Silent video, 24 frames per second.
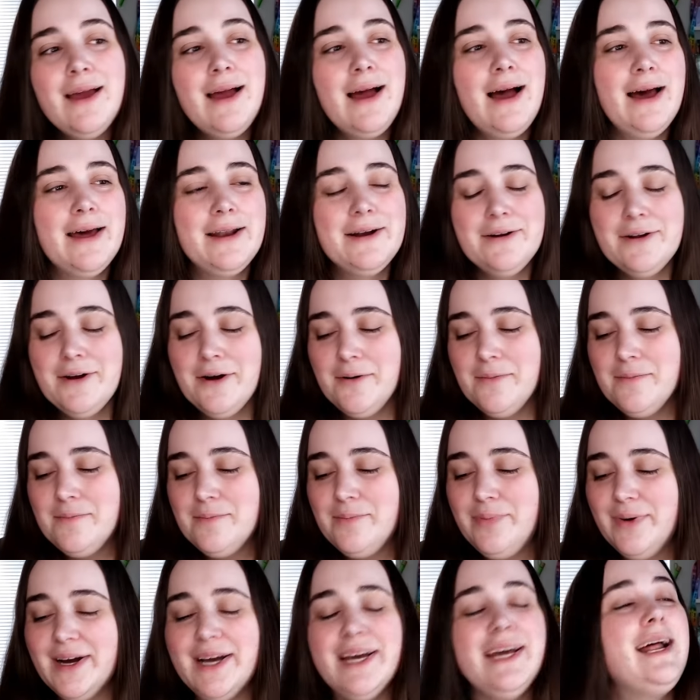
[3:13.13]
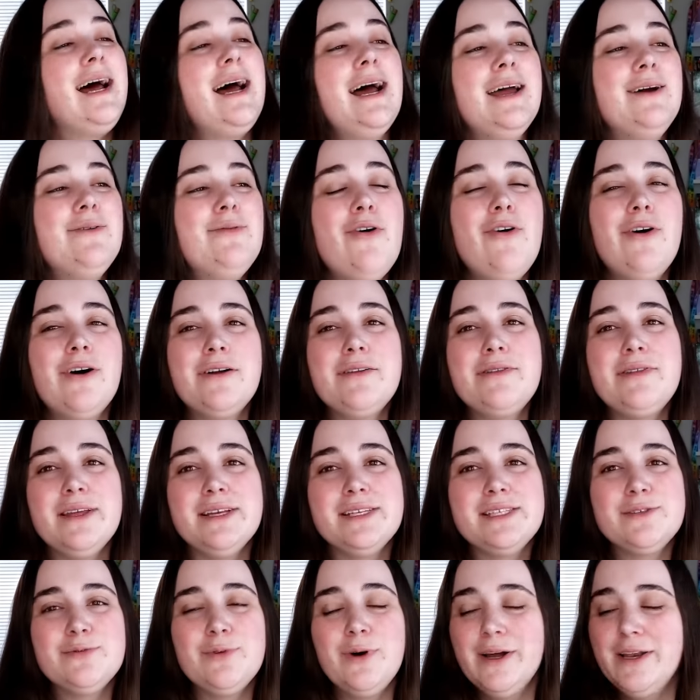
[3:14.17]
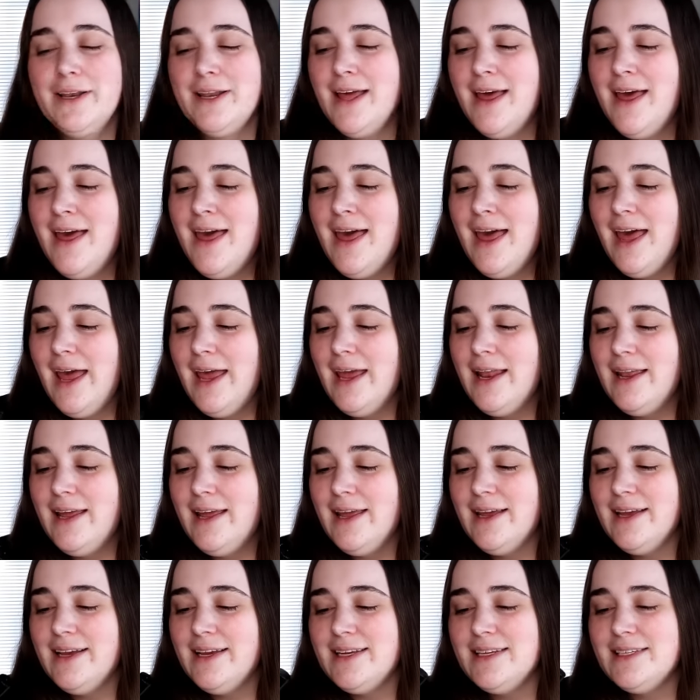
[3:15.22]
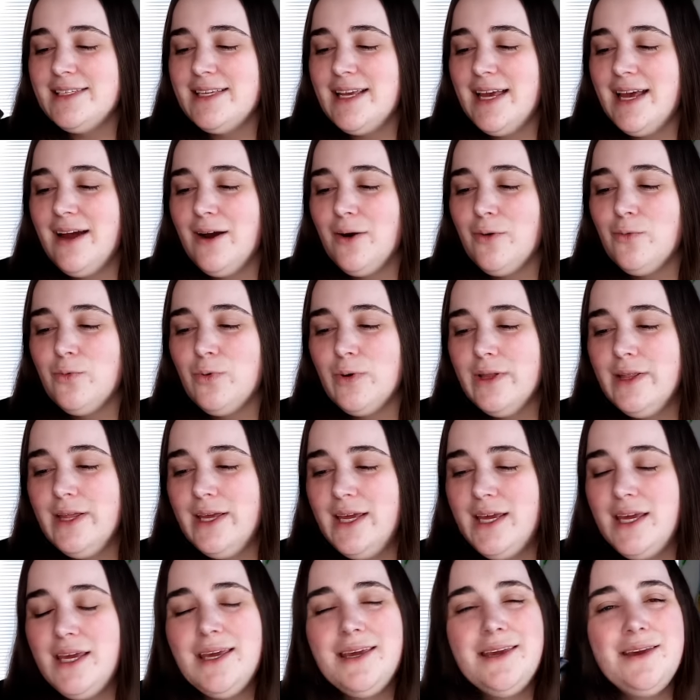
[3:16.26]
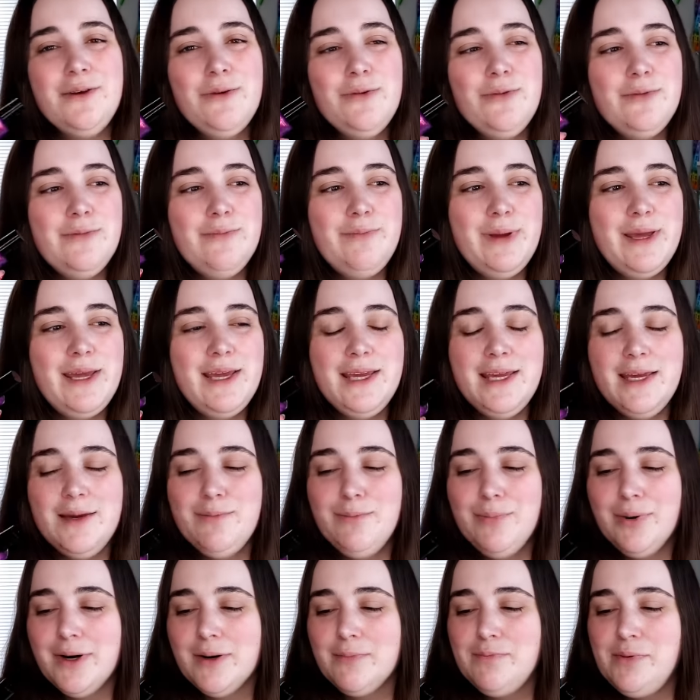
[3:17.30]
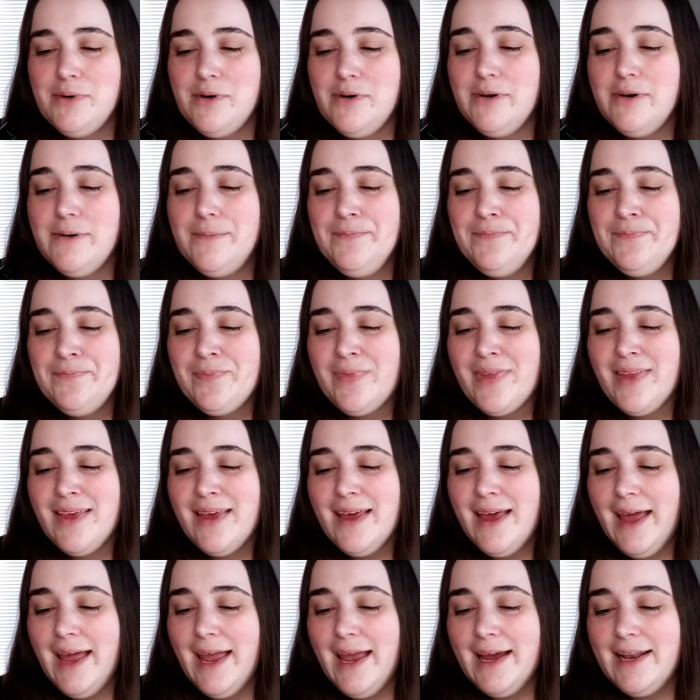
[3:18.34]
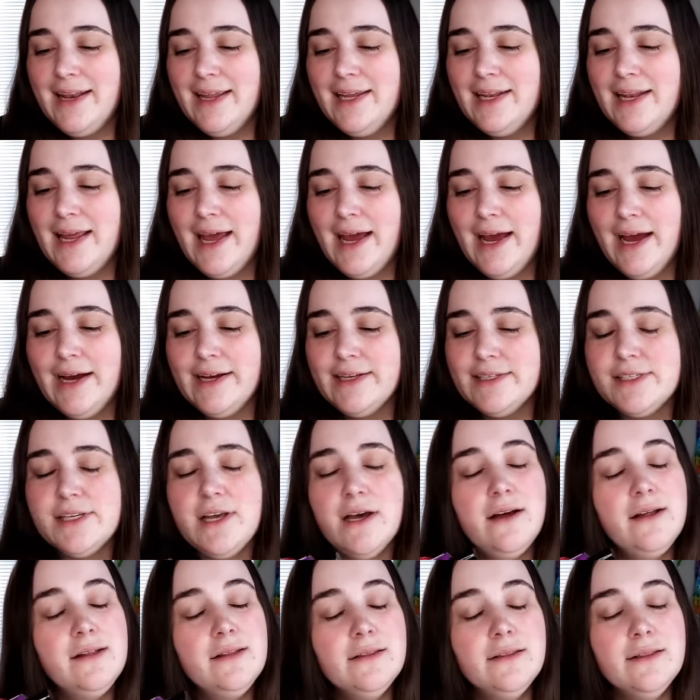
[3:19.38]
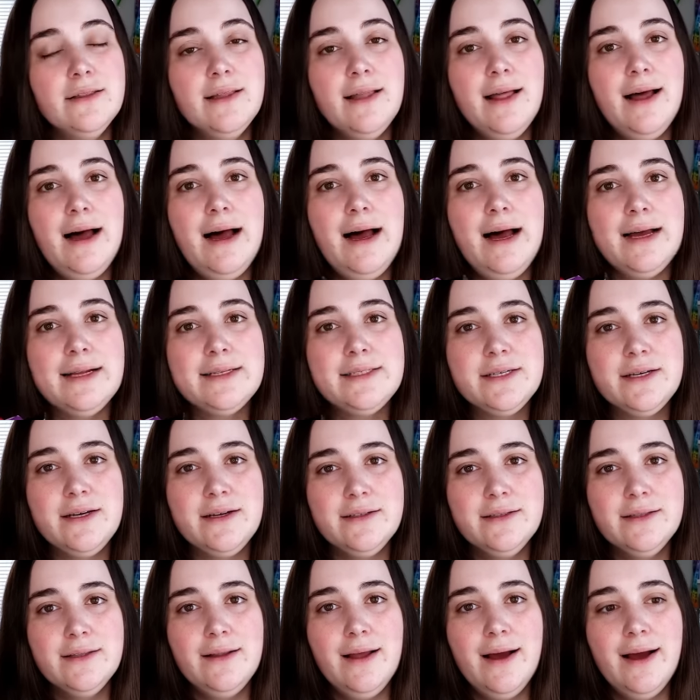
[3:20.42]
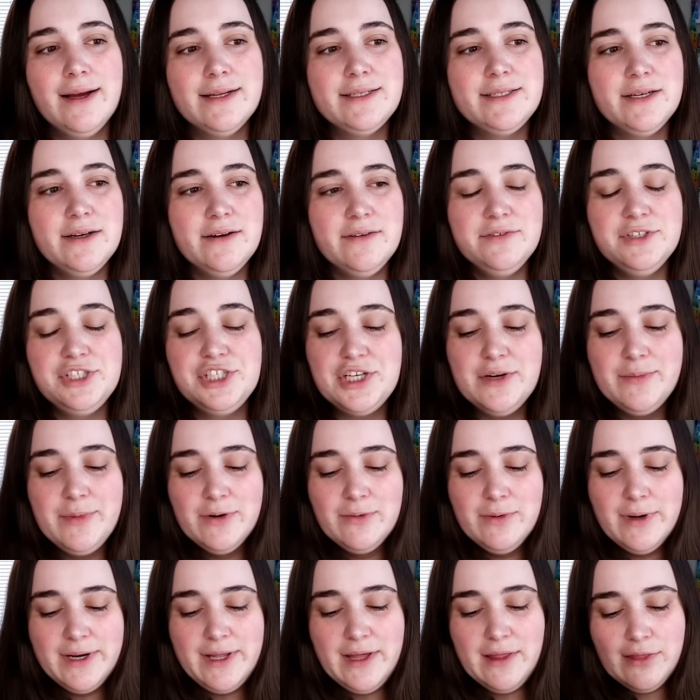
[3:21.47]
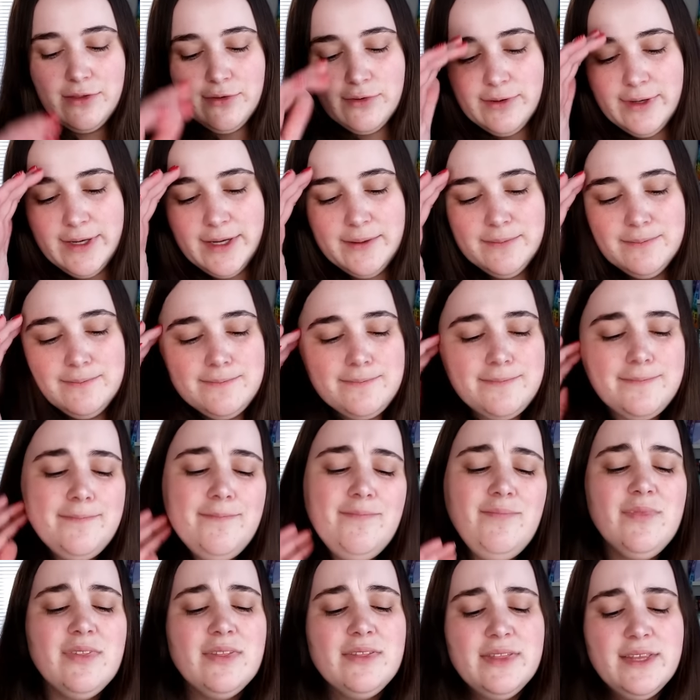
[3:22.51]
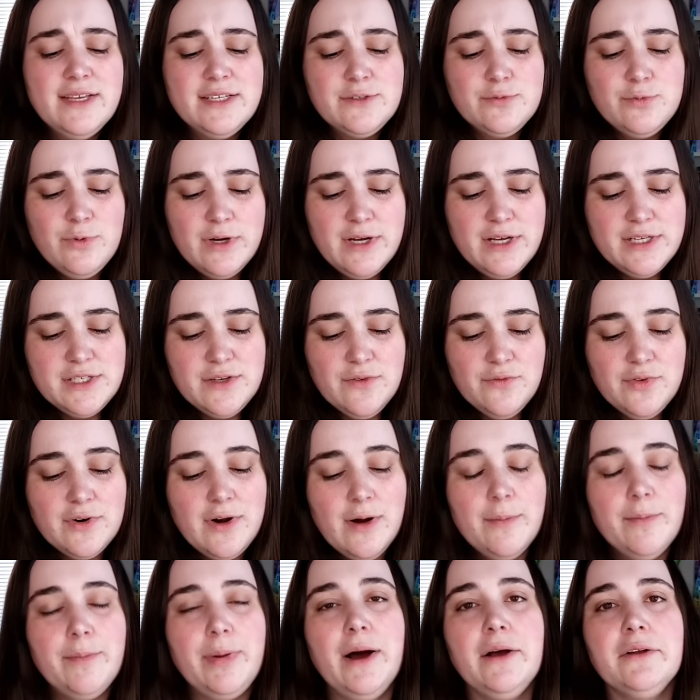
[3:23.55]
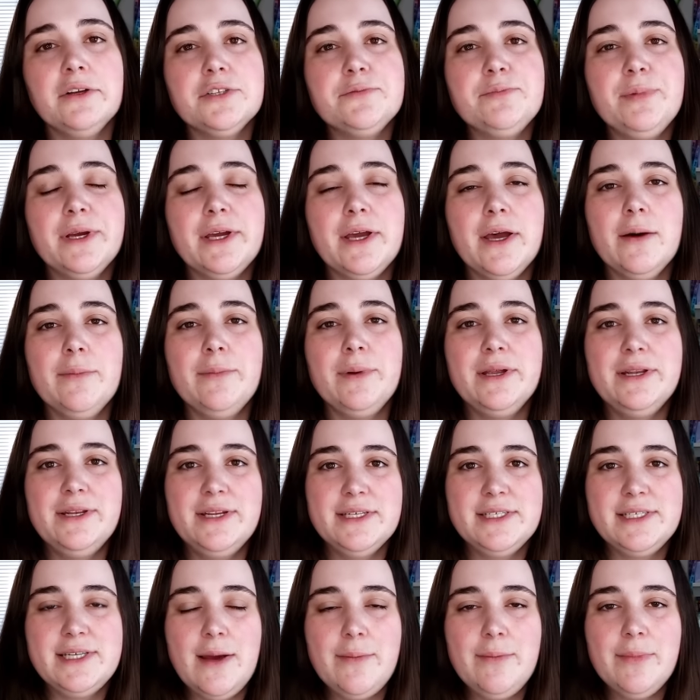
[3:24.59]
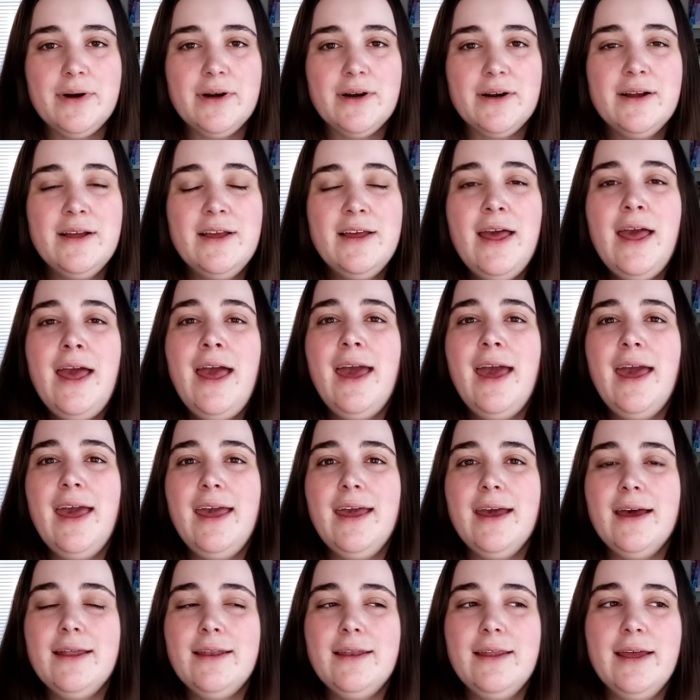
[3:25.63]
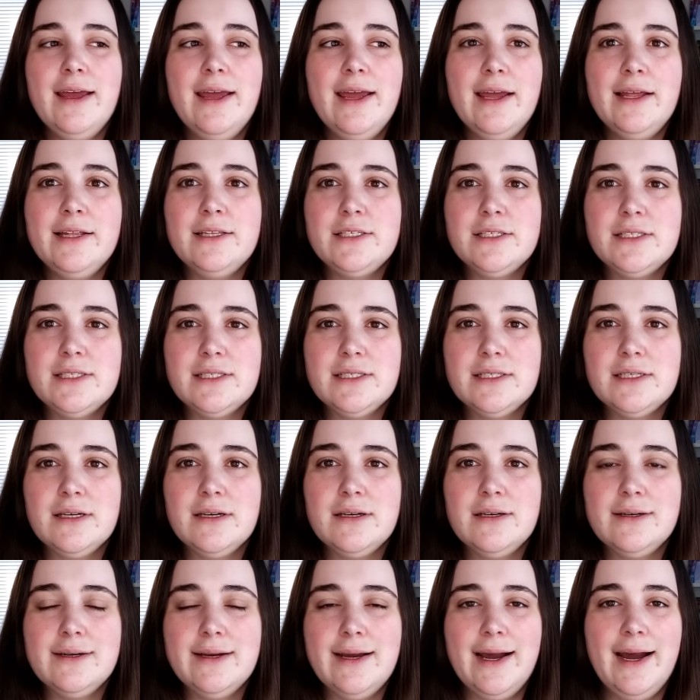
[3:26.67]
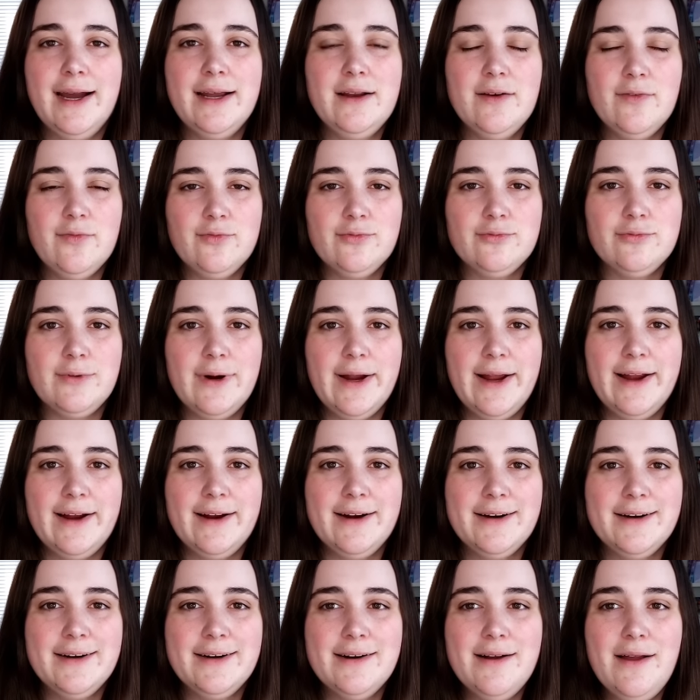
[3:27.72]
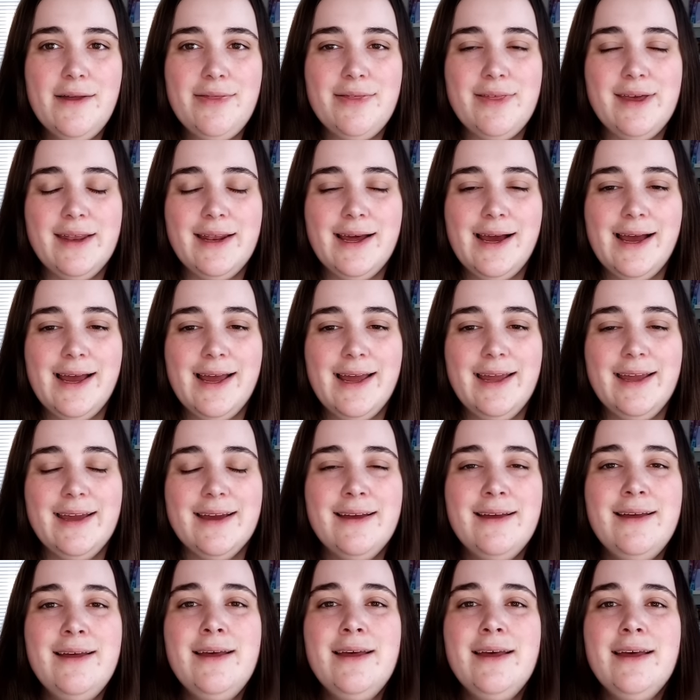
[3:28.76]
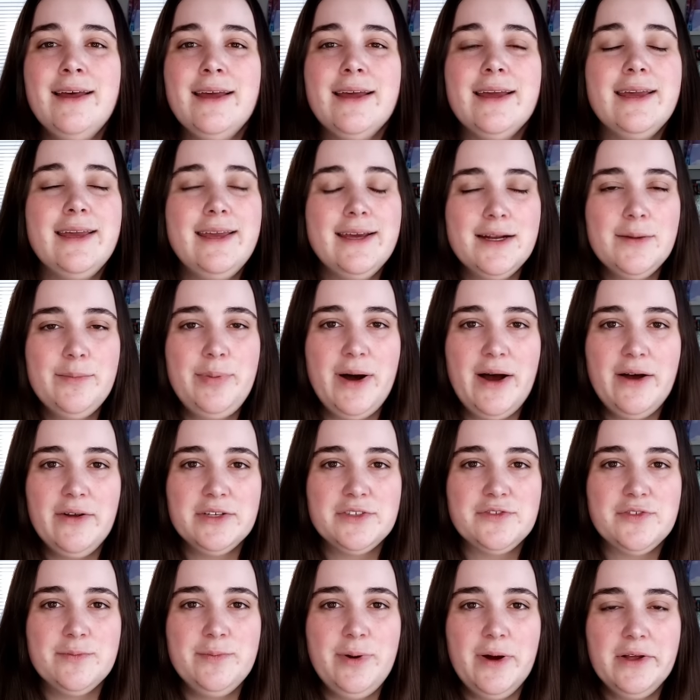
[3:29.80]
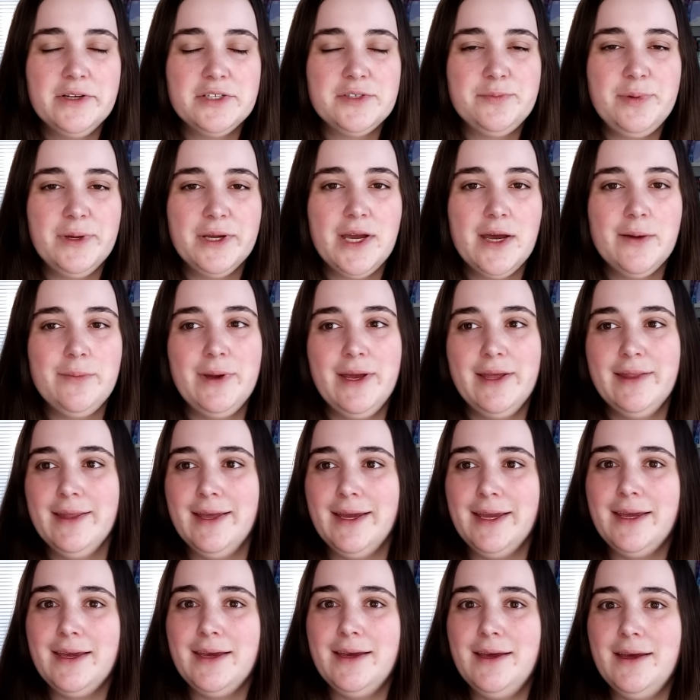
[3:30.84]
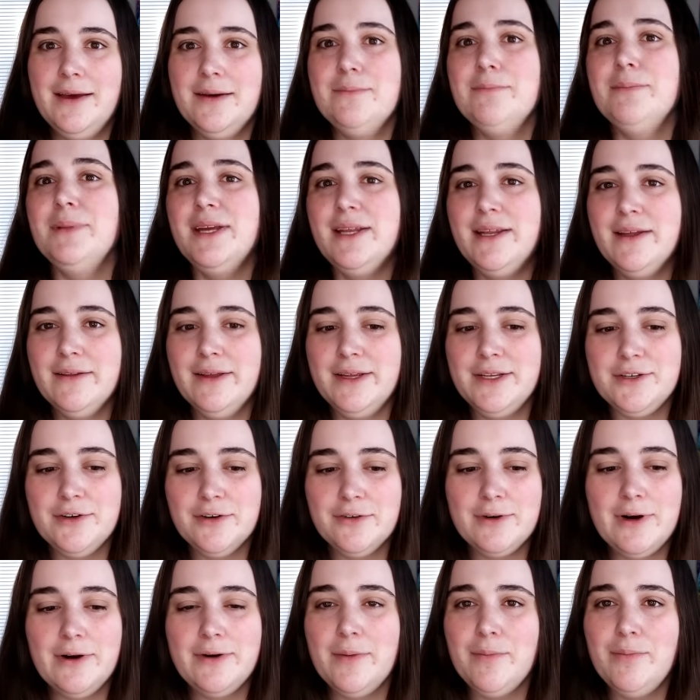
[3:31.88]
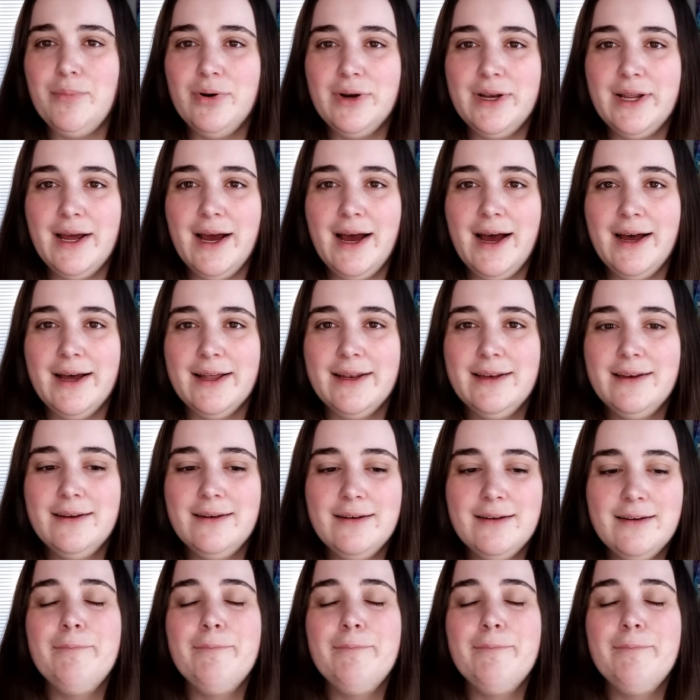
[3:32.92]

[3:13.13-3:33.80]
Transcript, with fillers: I don't know, but I wore this one. It is a really cute pinky purple and it has a lot of shimmer running through it. This was from Polish Pickup in December. And it's kind of rare that I get a polish from Polish Pickup and like immediately turn around and put it on.